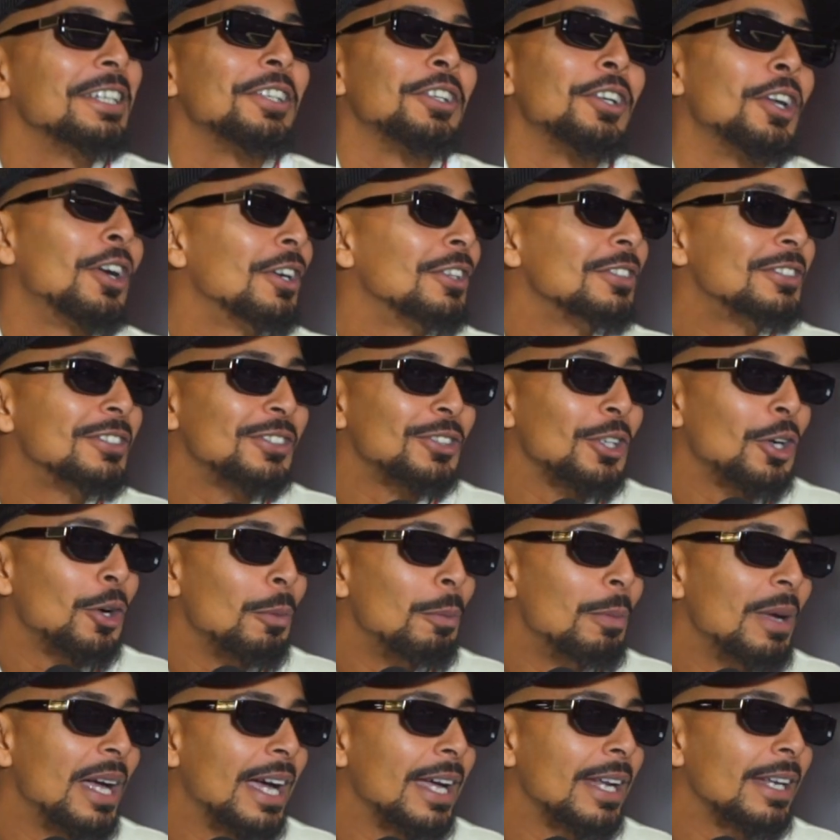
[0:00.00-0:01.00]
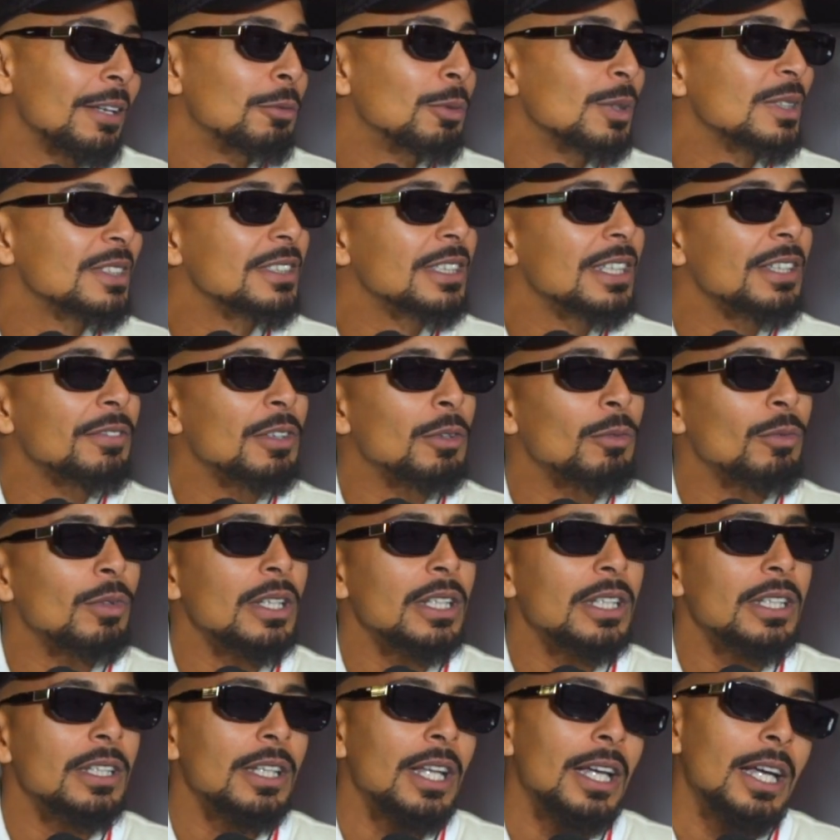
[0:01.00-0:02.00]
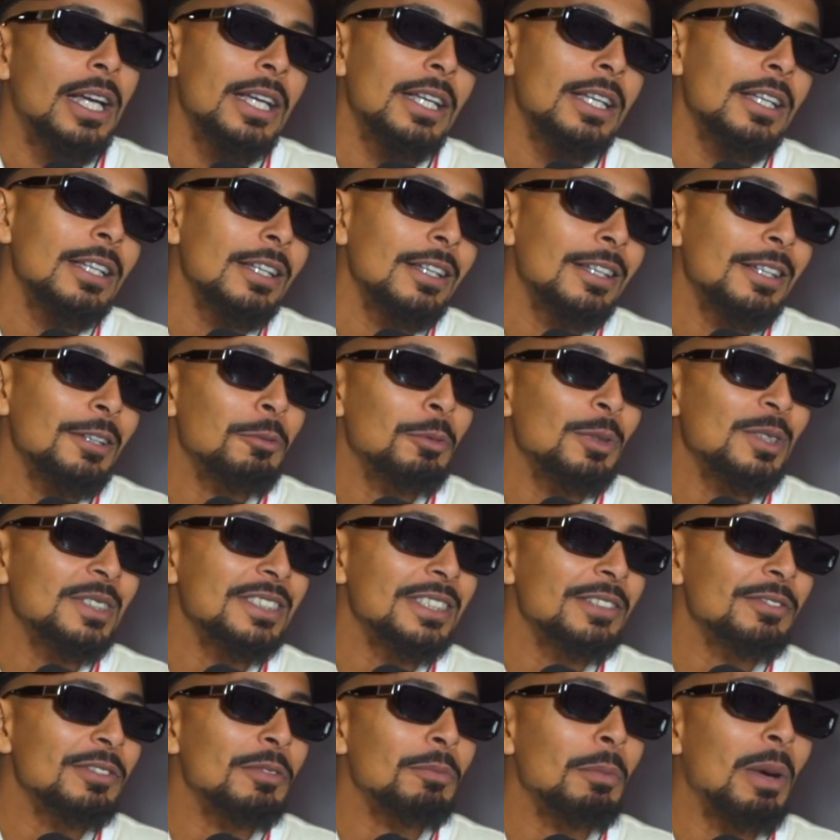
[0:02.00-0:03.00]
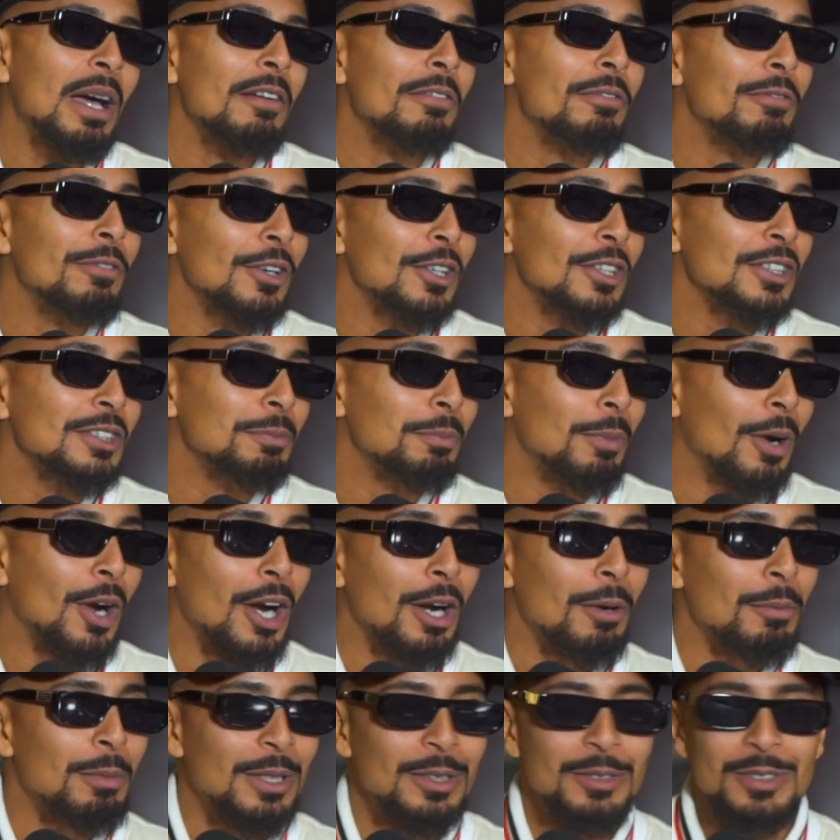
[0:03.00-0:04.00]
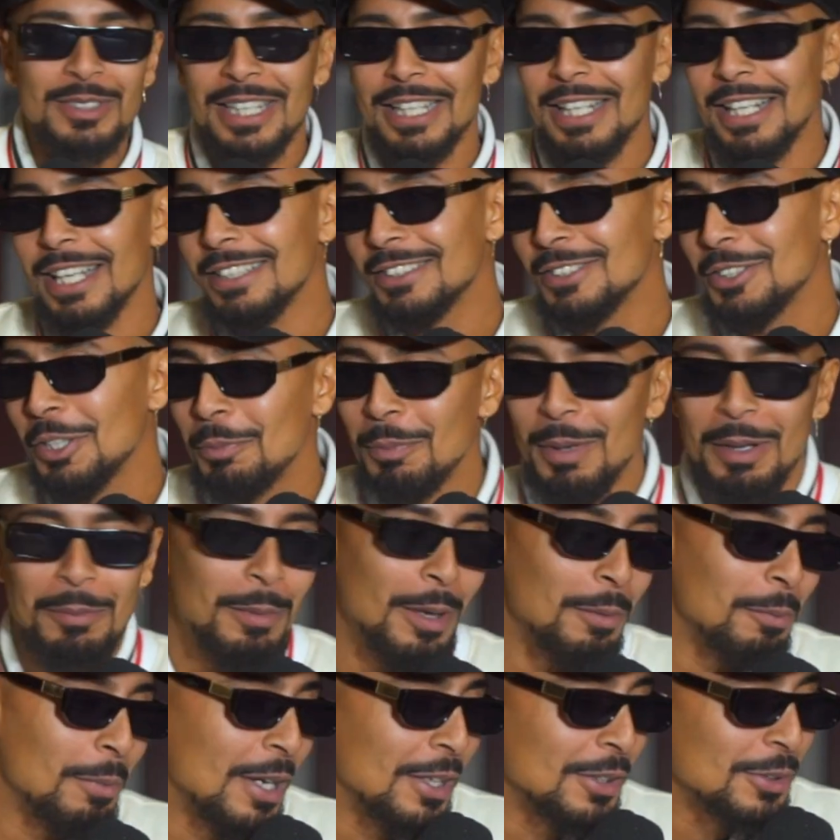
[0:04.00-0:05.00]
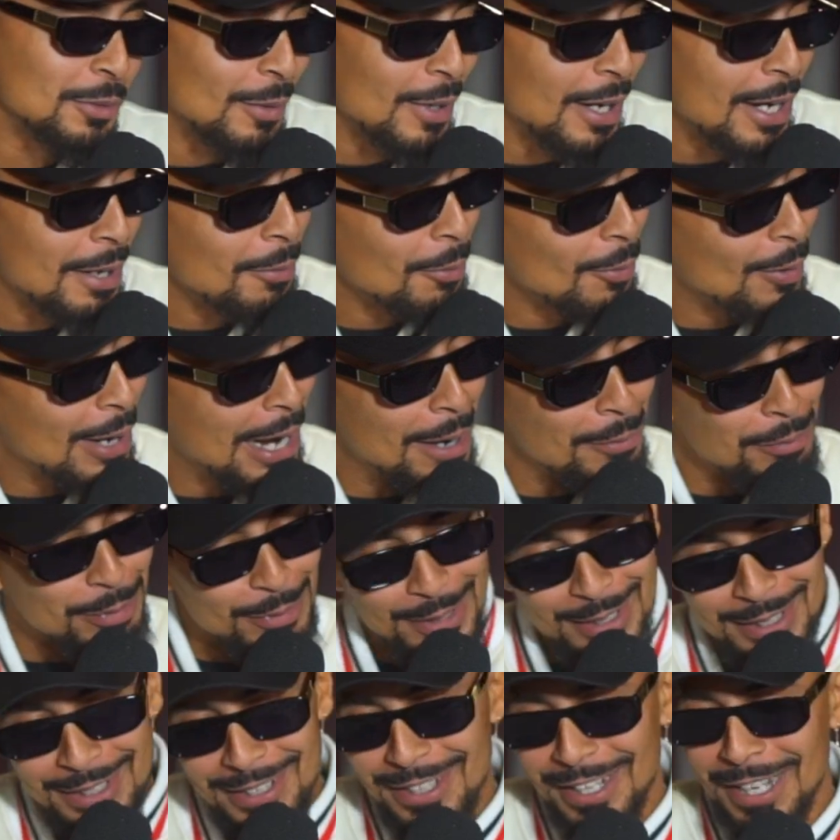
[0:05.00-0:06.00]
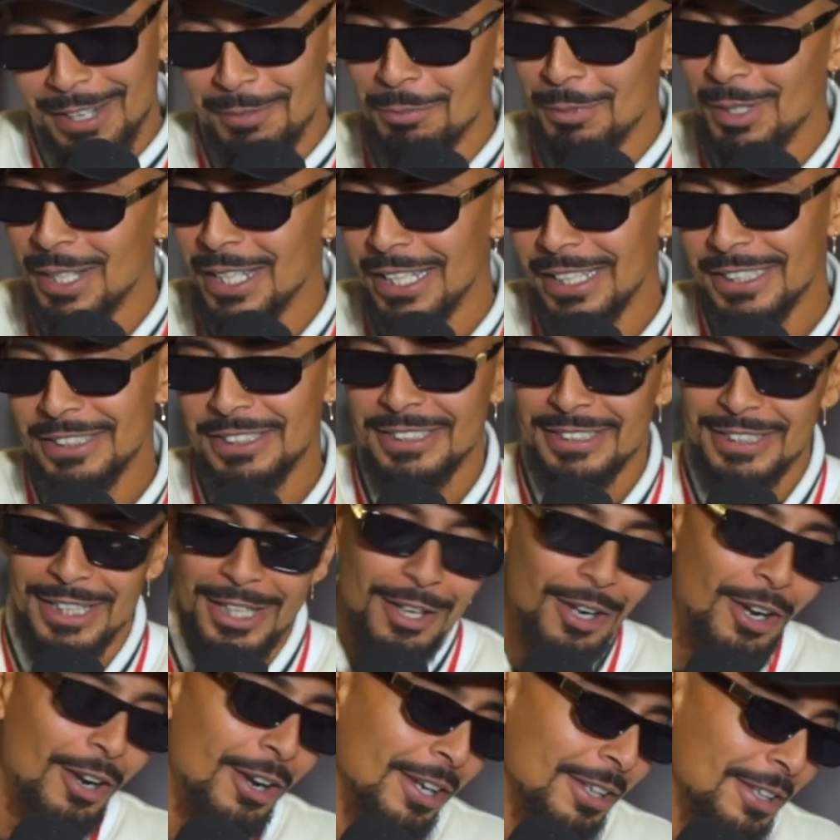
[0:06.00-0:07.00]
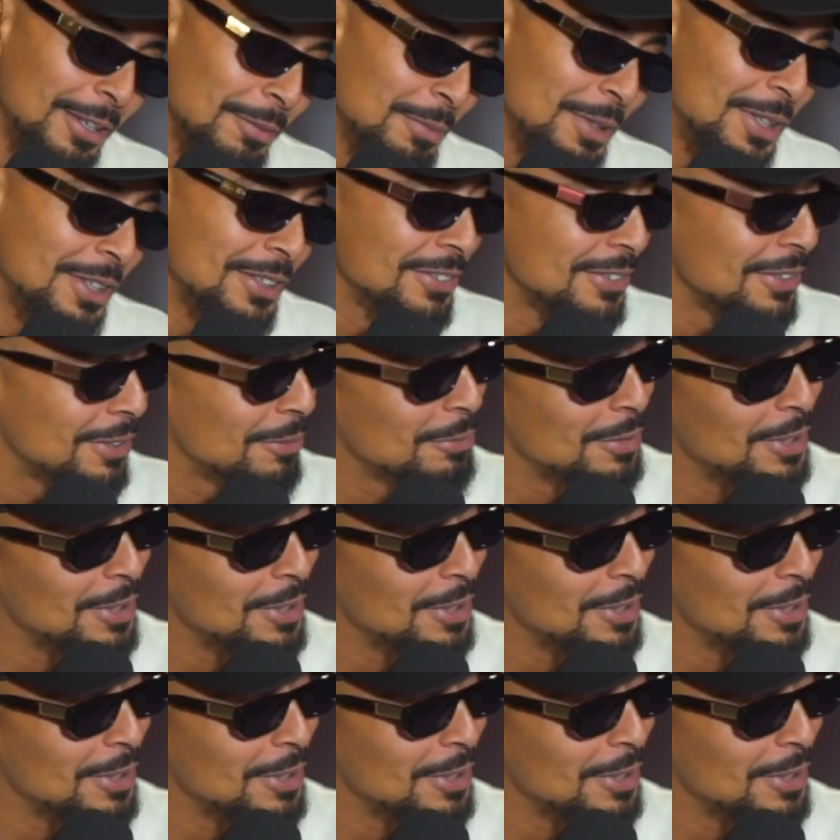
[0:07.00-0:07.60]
No, it's so bad. It wasn't even really like, it wasn't even my first bar, but it was like I told my mom I was rapping. I'm like, she's like, all right, let me hear something.